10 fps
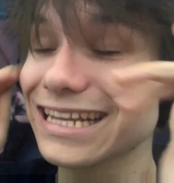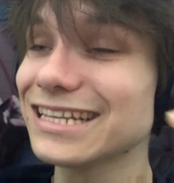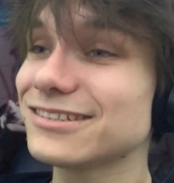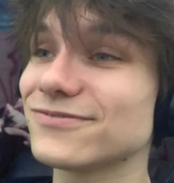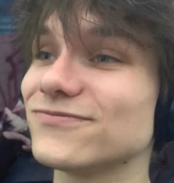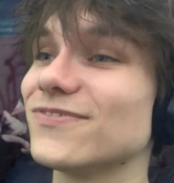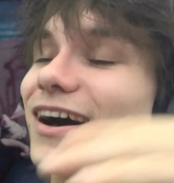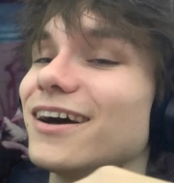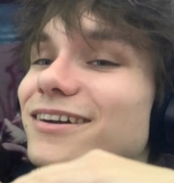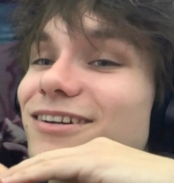He's
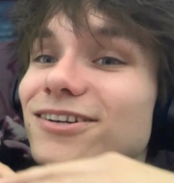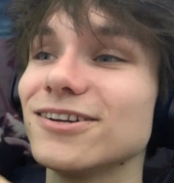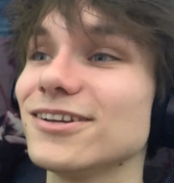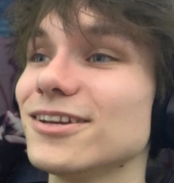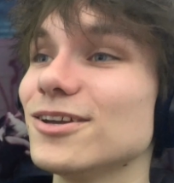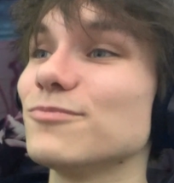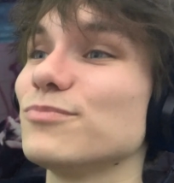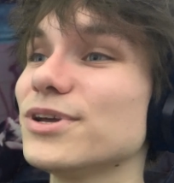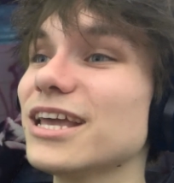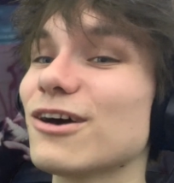fire.
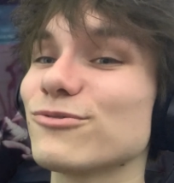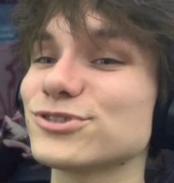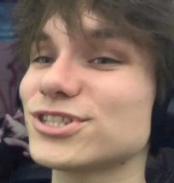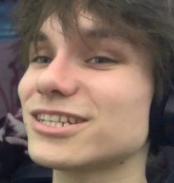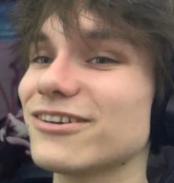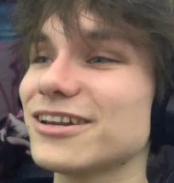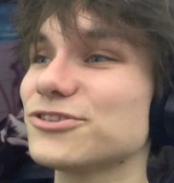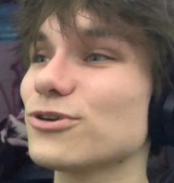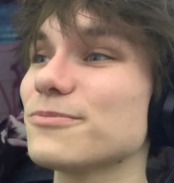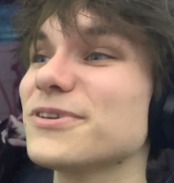But yeah, let's get right
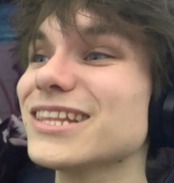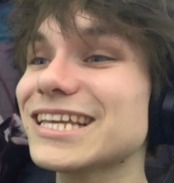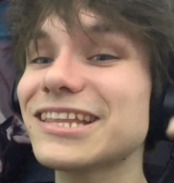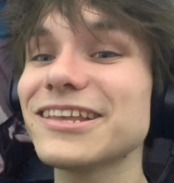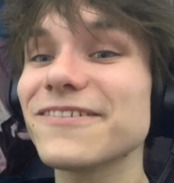into it. I'll be linking the